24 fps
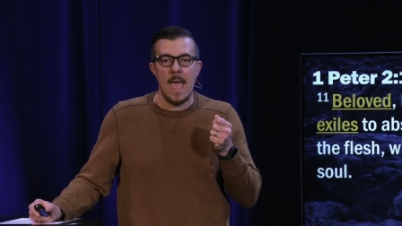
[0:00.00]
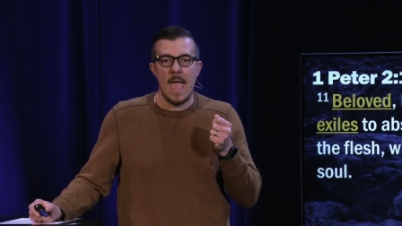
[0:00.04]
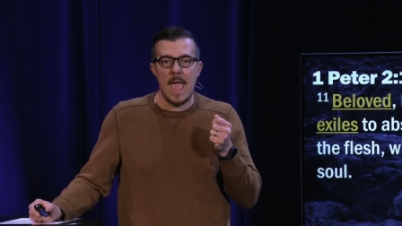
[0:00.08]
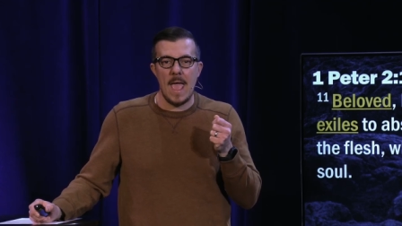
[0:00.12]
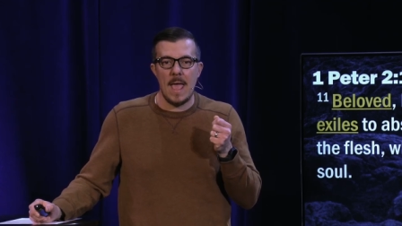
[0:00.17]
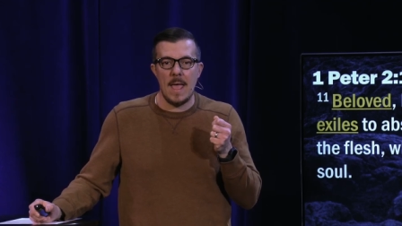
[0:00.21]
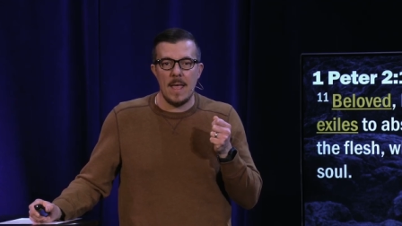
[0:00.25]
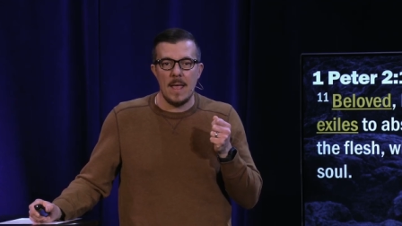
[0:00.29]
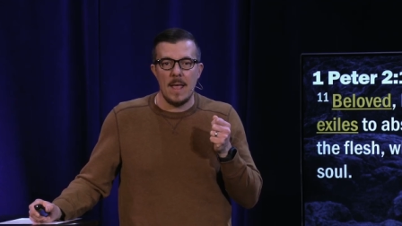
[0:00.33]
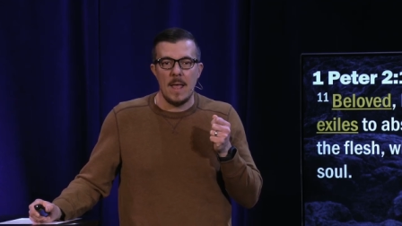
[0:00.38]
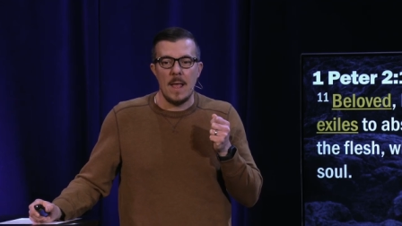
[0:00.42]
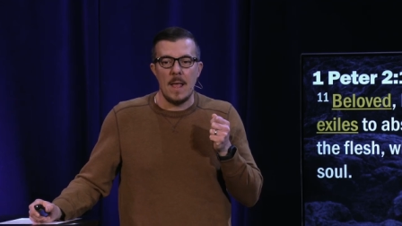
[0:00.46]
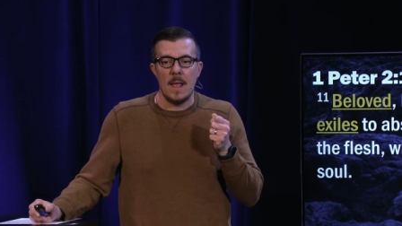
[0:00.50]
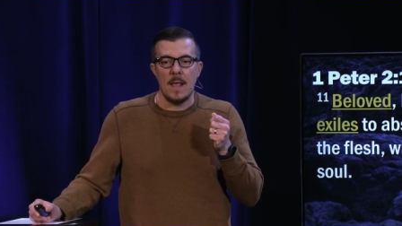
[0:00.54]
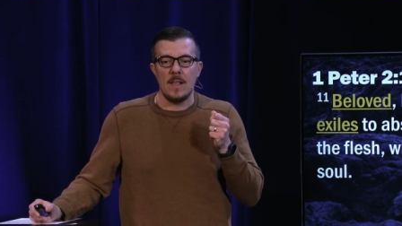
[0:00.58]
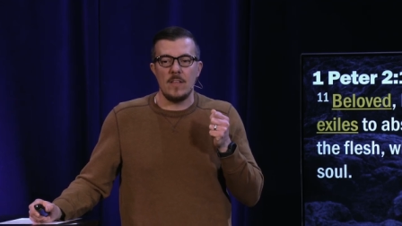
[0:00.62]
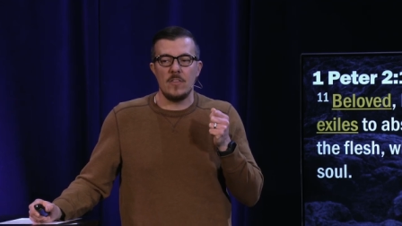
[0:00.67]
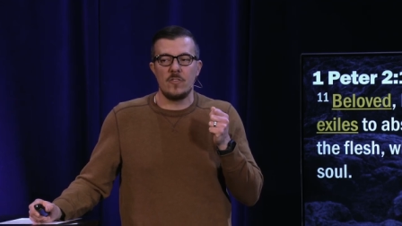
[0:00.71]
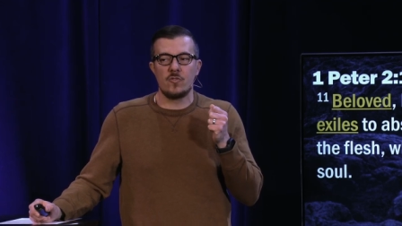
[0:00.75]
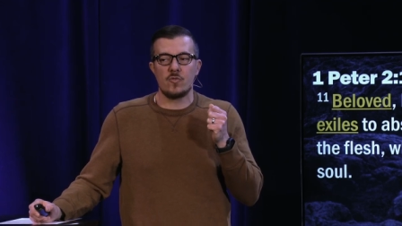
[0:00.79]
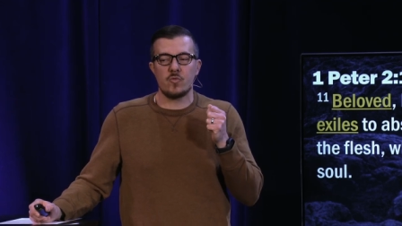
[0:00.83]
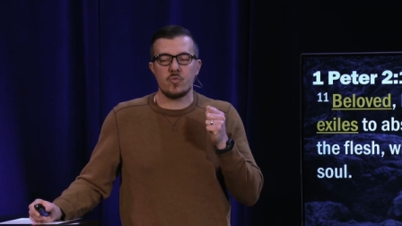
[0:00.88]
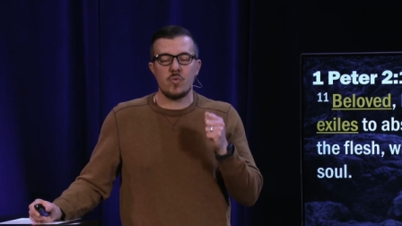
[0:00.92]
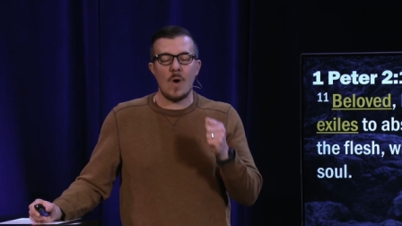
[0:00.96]
it
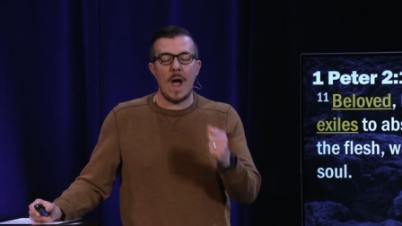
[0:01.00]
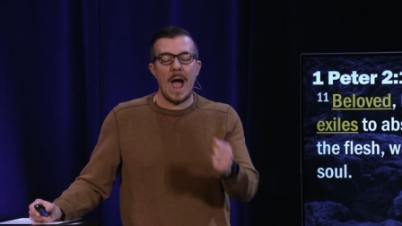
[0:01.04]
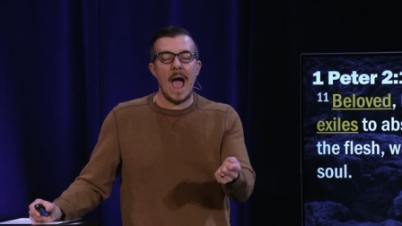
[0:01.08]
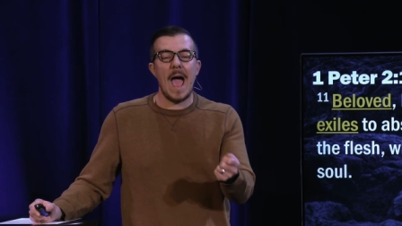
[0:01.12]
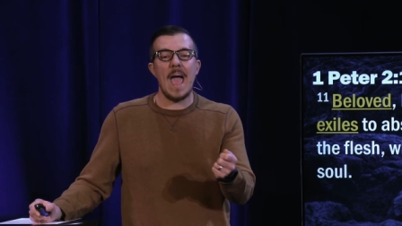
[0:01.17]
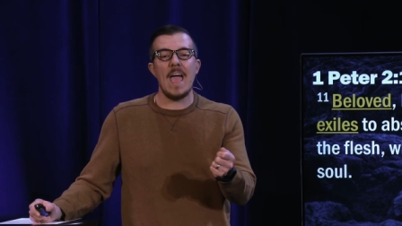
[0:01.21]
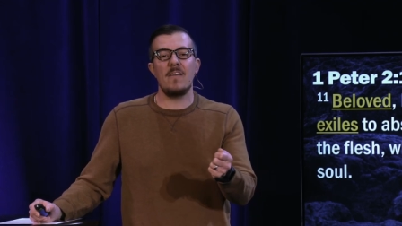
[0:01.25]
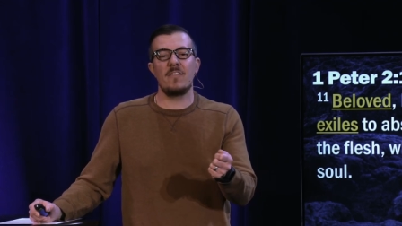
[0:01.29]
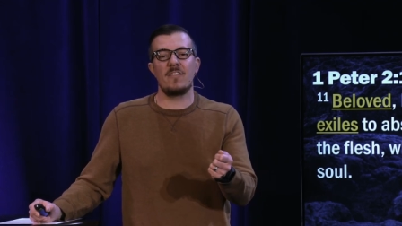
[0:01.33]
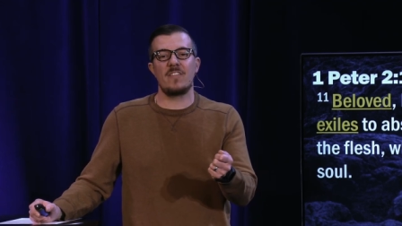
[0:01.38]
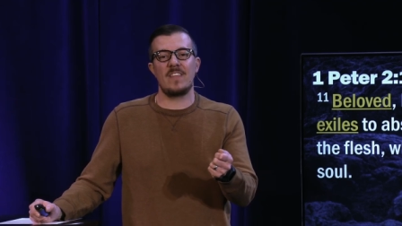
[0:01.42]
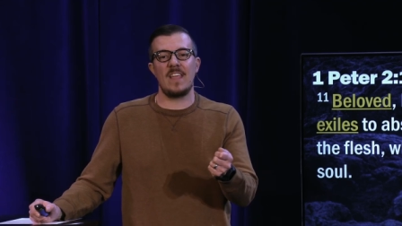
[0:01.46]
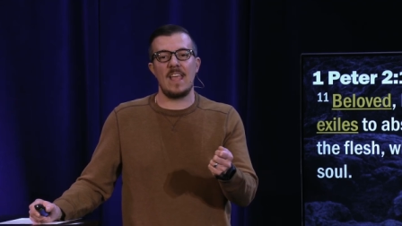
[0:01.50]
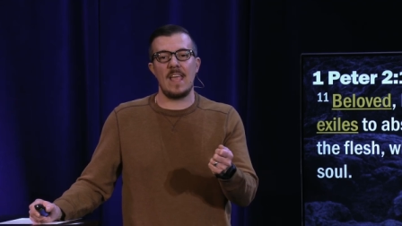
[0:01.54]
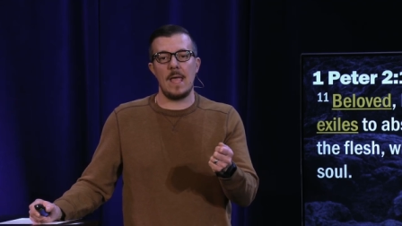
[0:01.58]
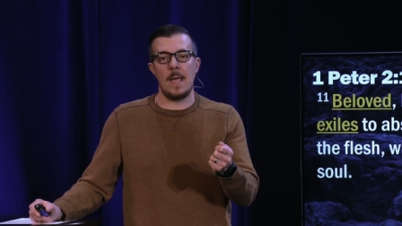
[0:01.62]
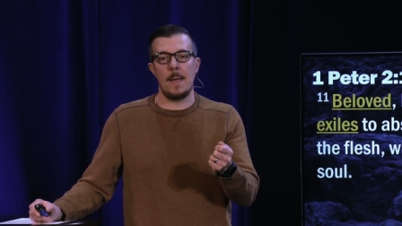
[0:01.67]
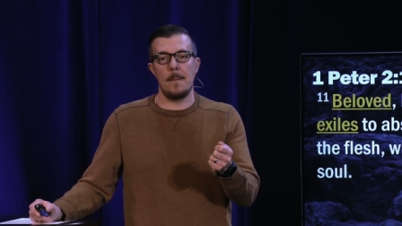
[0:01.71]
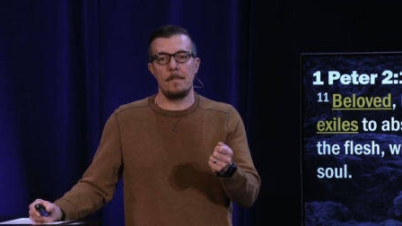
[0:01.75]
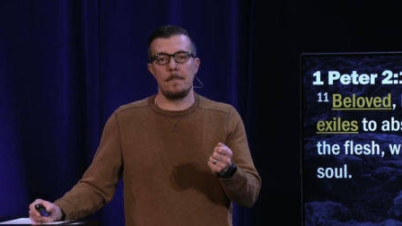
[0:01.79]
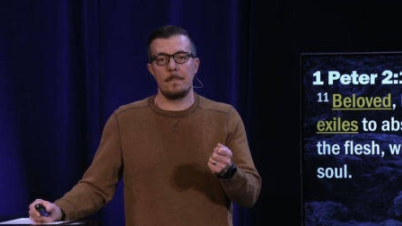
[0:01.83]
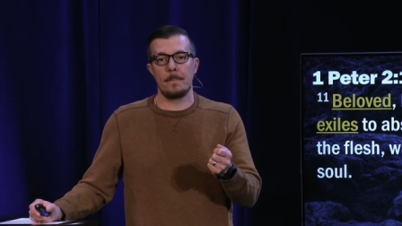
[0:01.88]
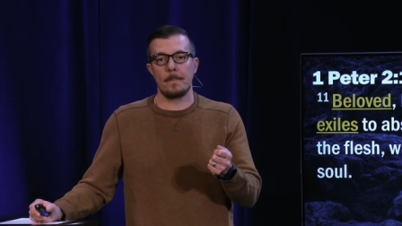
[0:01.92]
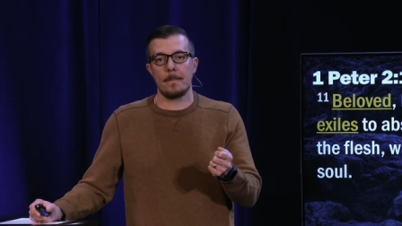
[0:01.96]
drives
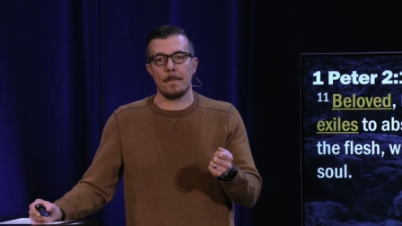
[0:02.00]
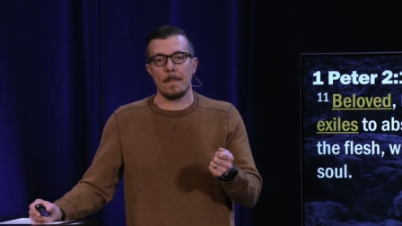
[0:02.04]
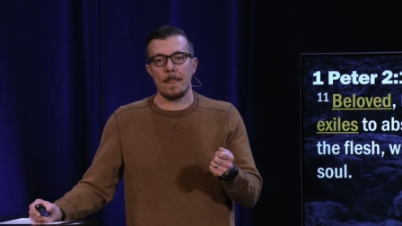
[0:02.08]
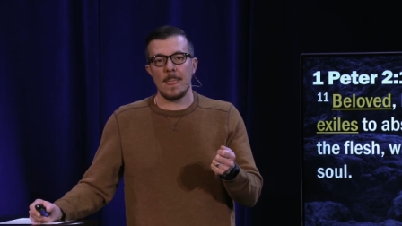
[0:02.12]
him